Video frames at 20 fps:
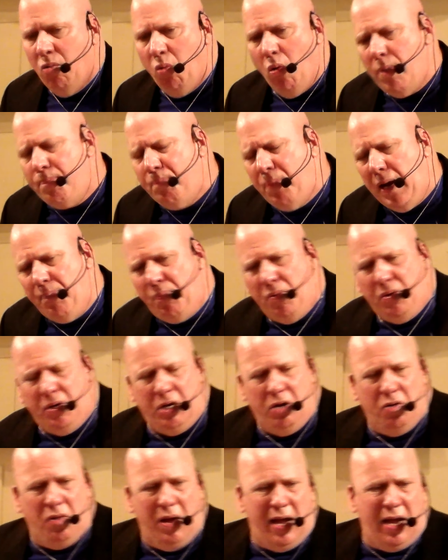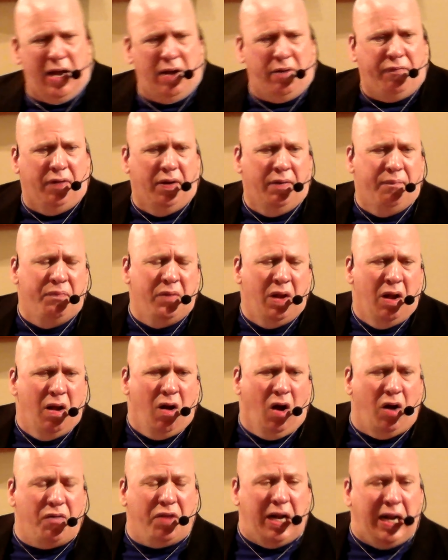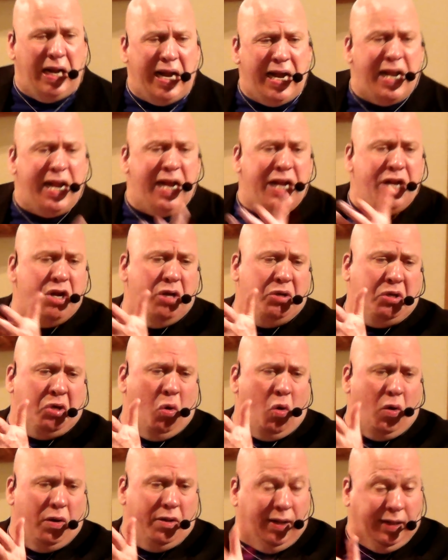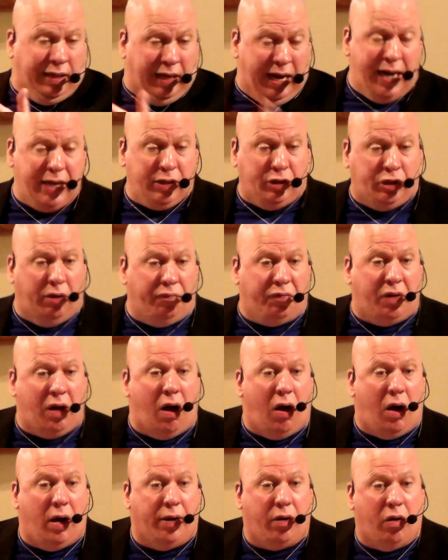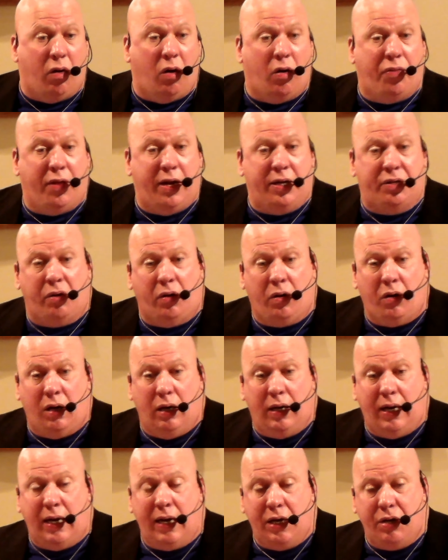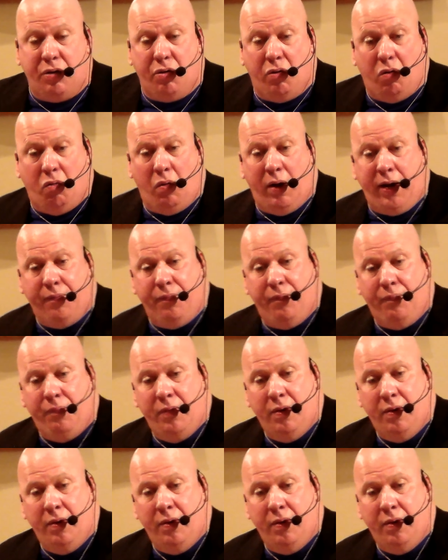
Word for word: What people do you have? Are they leading you toward the things of God or are they leading you away?